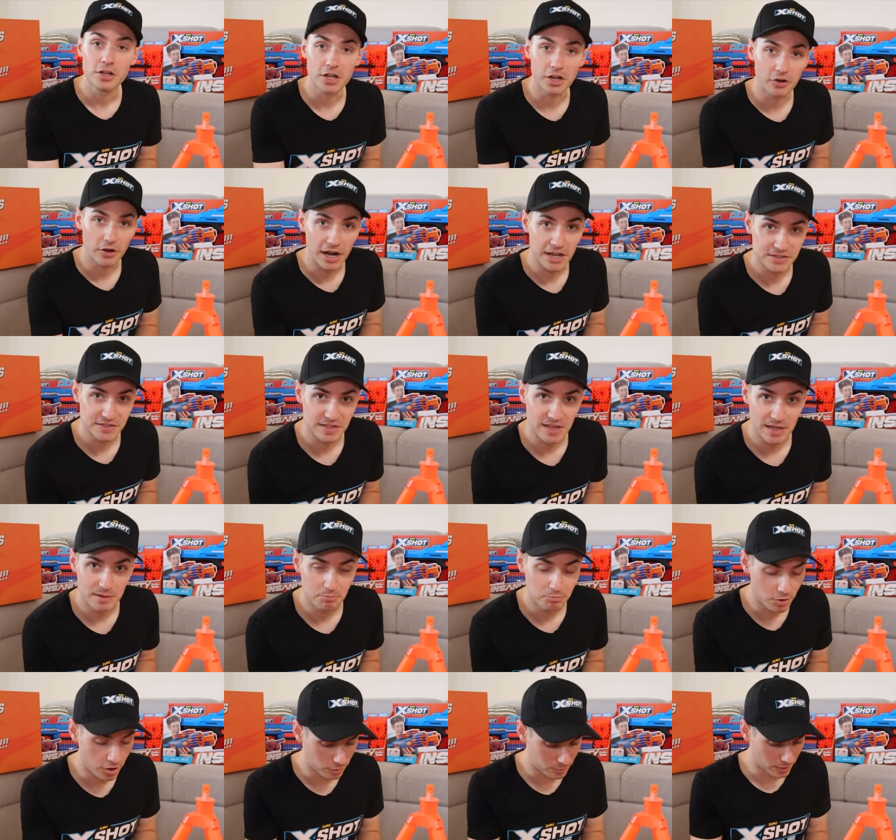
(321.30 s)
Congrats again,
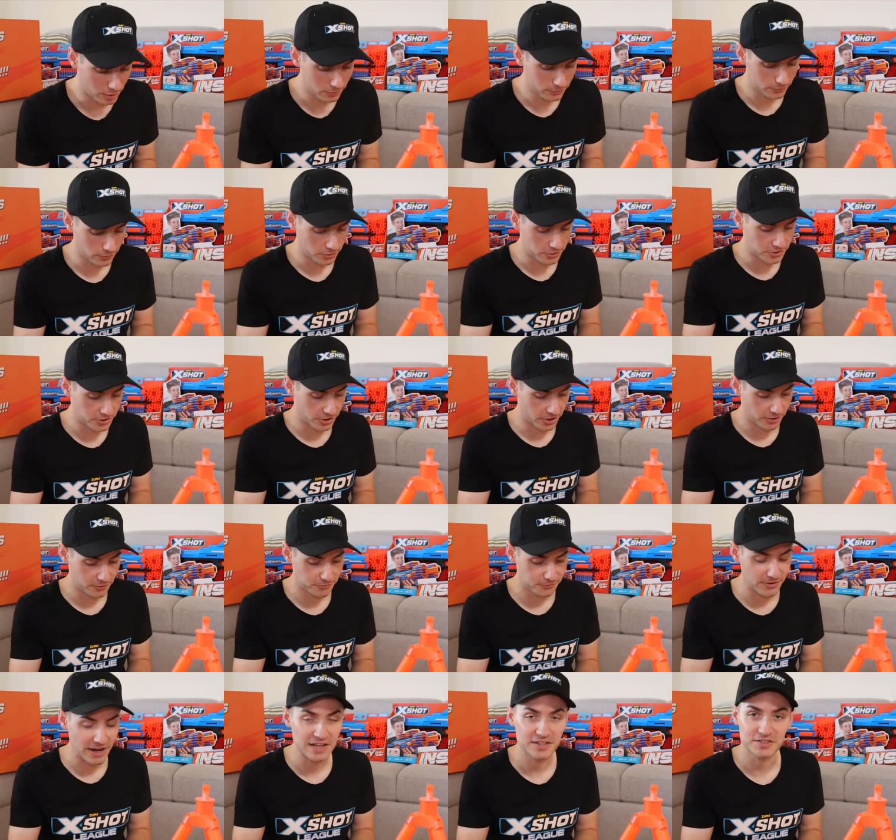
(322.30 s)
Bobo, for your
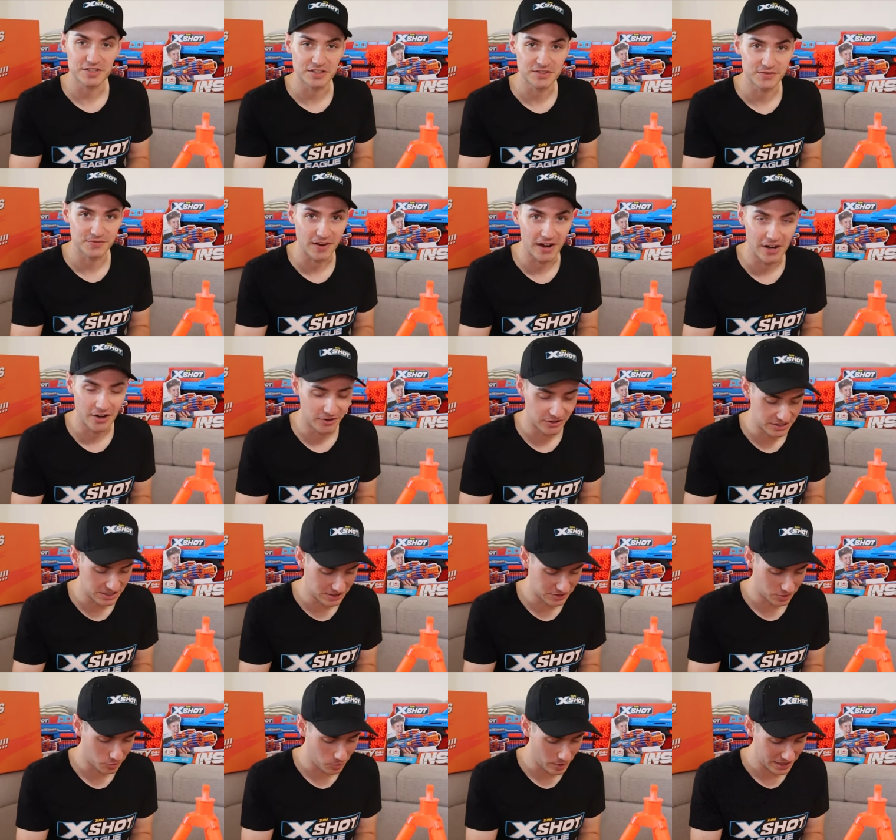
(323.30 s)
fastest firing
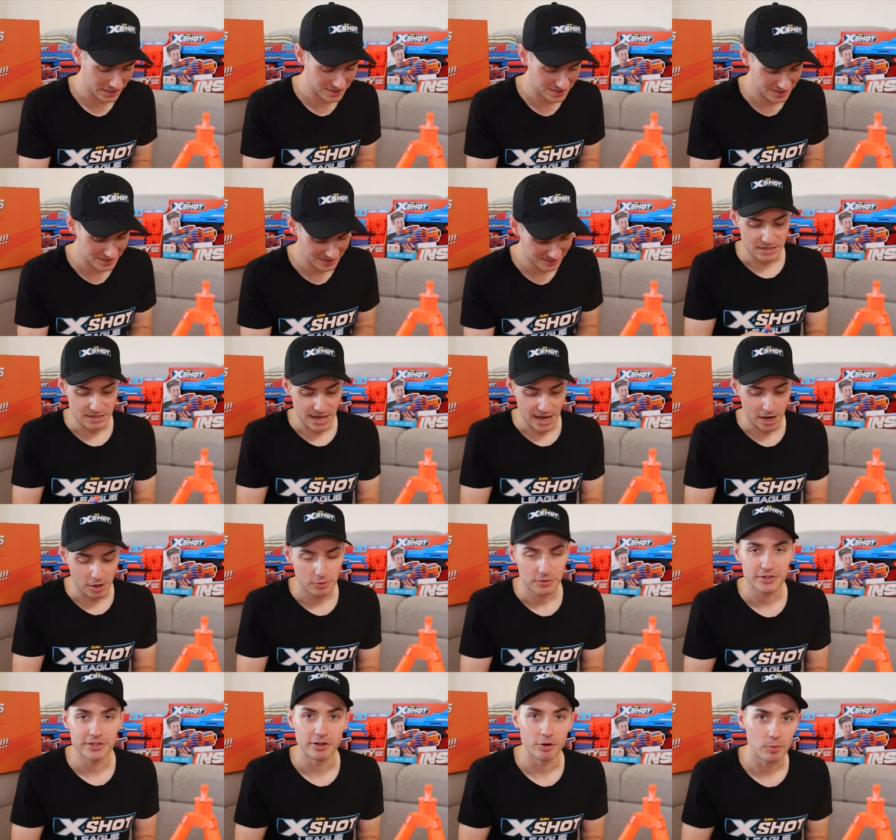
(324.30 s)
in the West. And
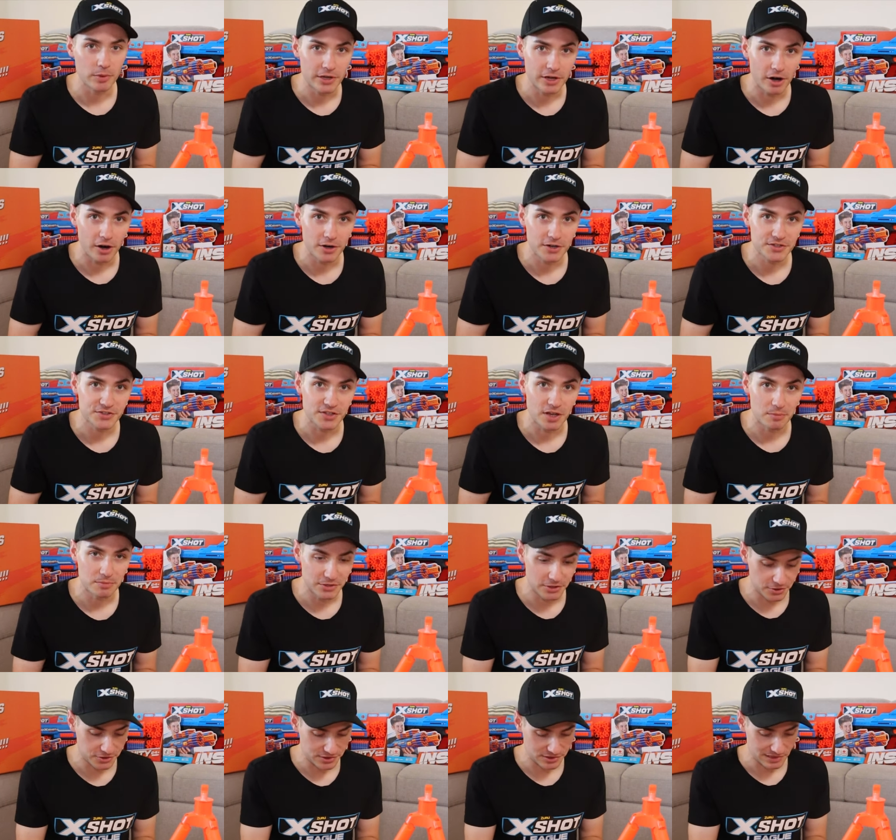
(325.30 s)
now here we are some
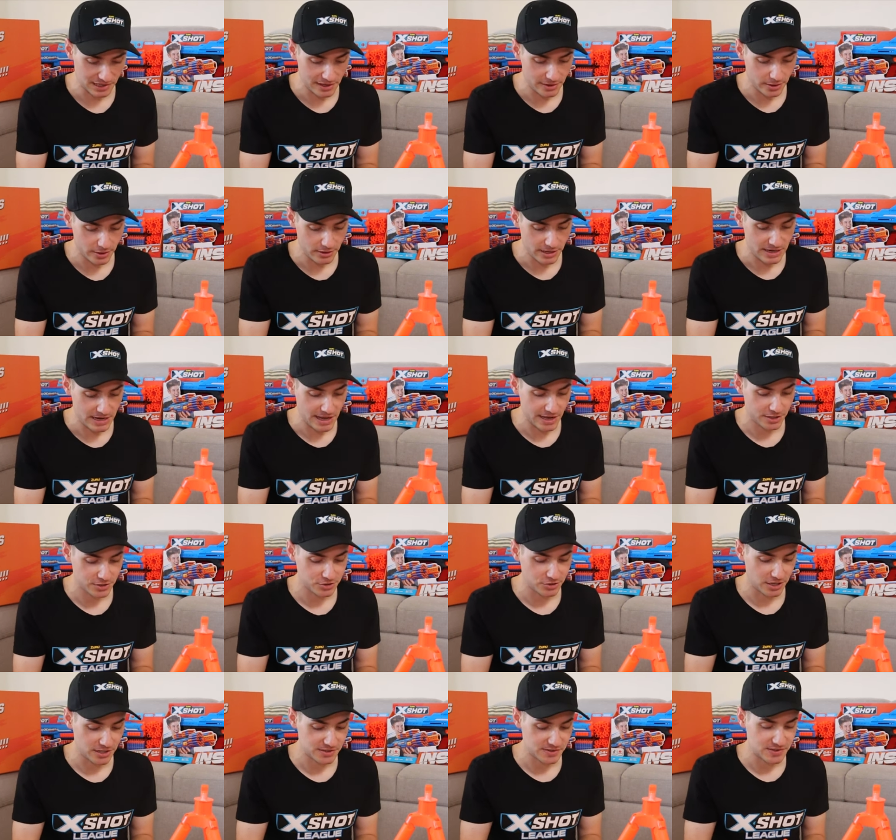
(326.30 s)
years later, and
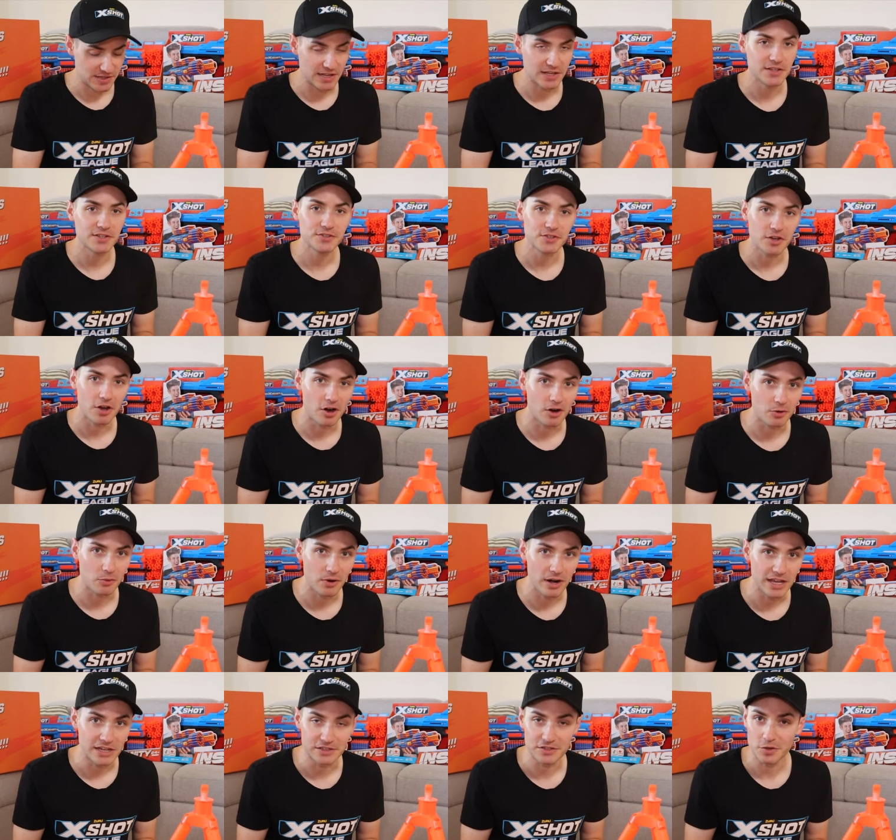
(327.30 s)
X-Shot says, all
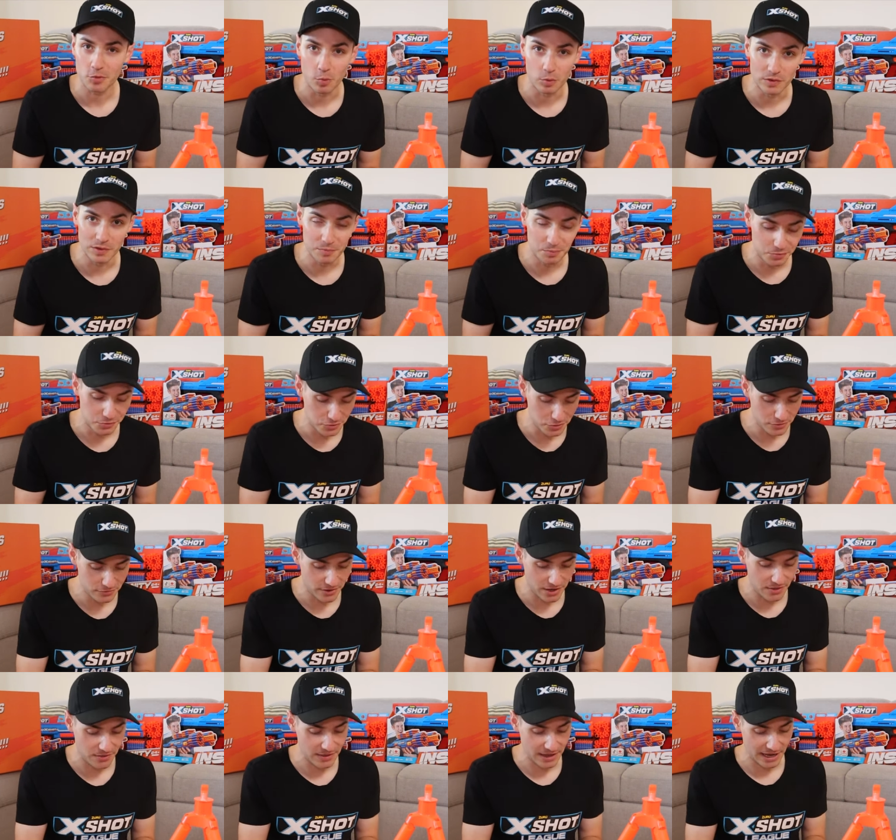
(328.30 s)
right, we'll improve
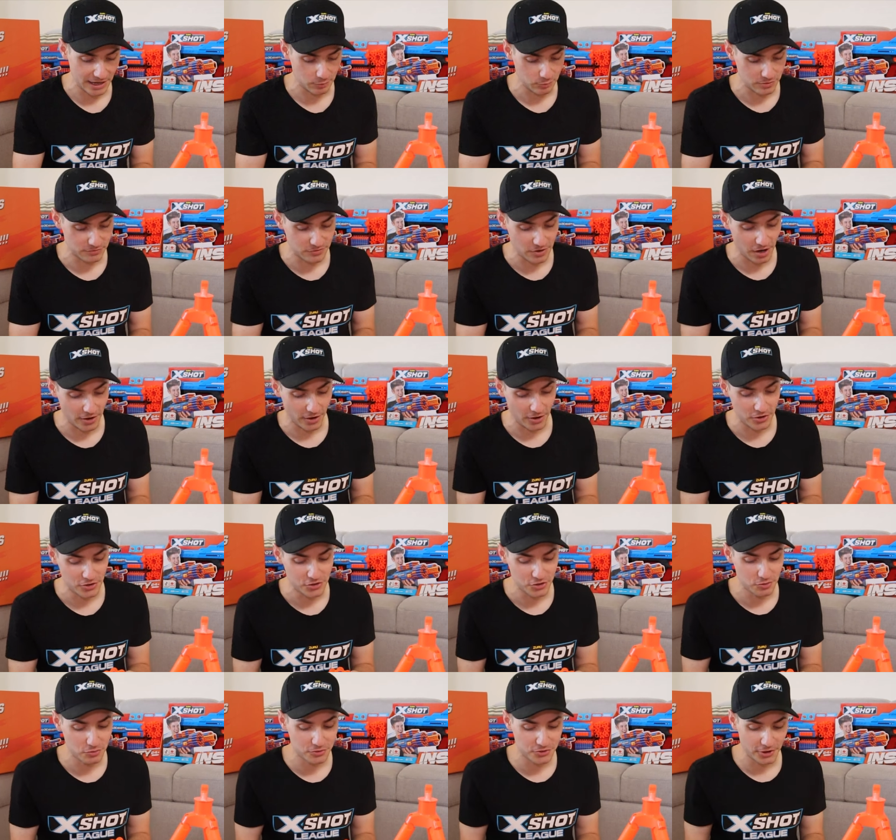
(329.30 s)
on that. We've got our
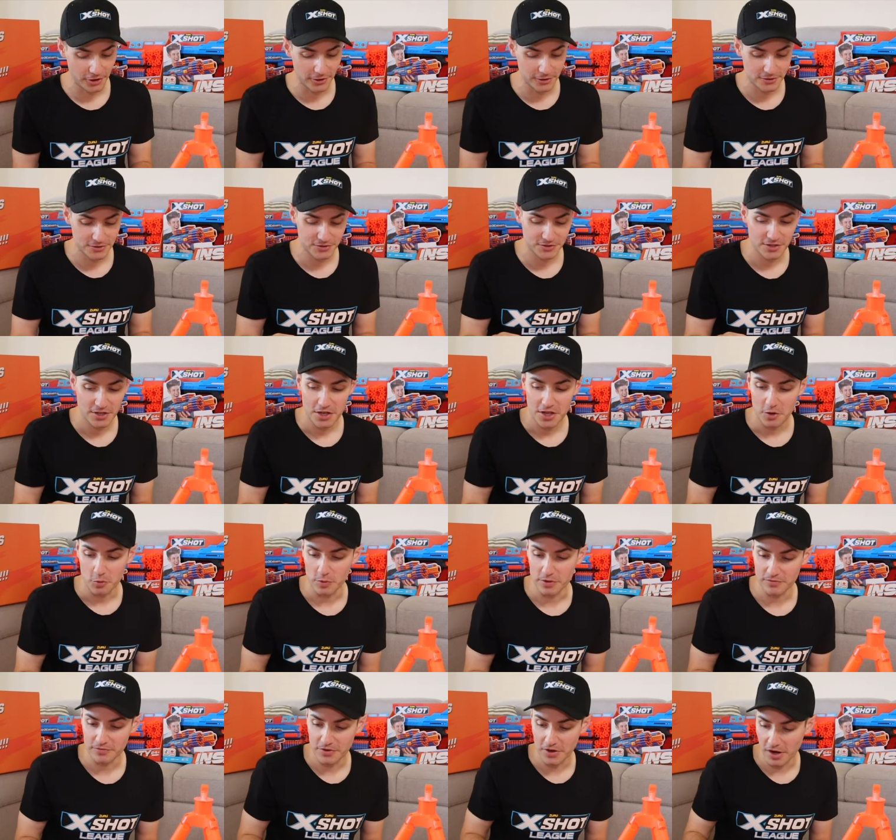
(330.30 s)
new darts,
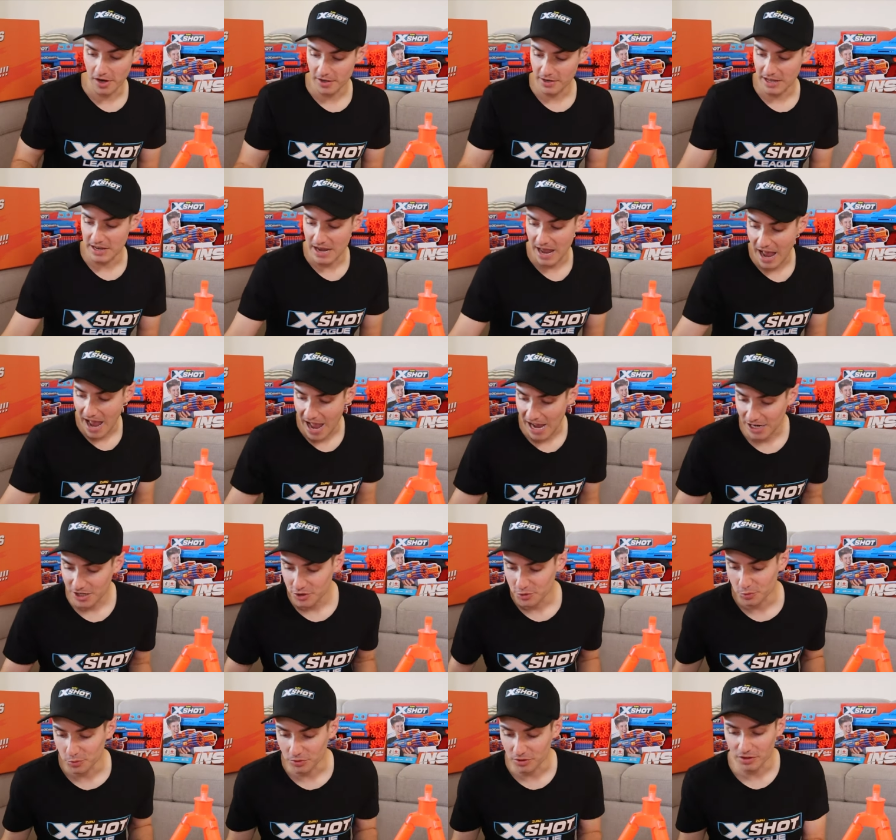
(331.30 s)
we've got an
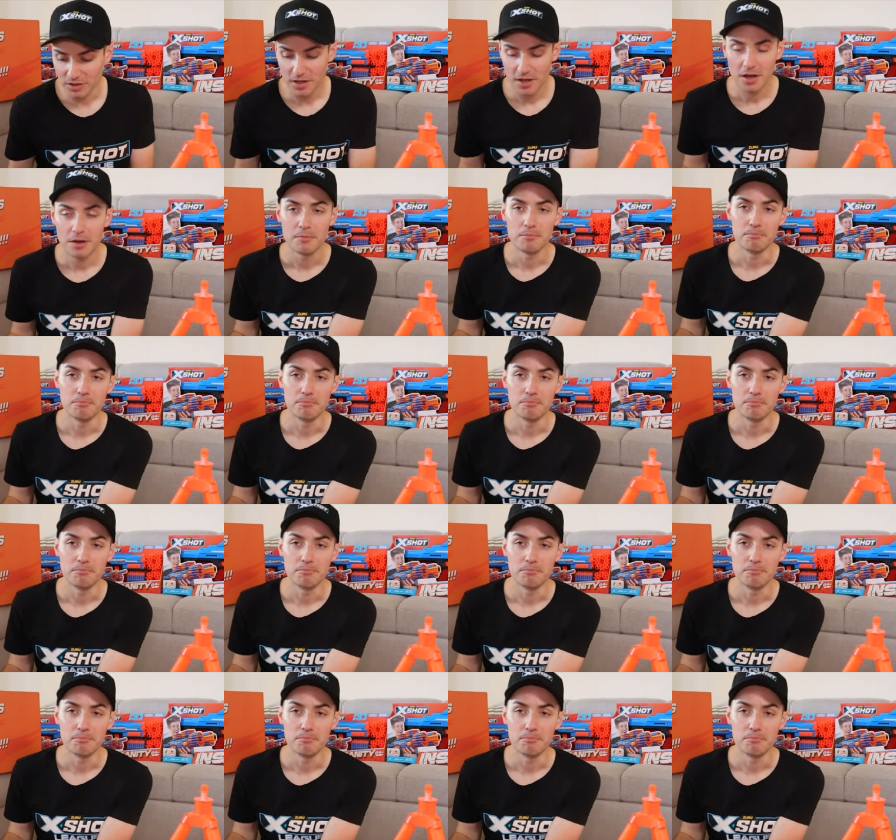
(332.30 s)
actual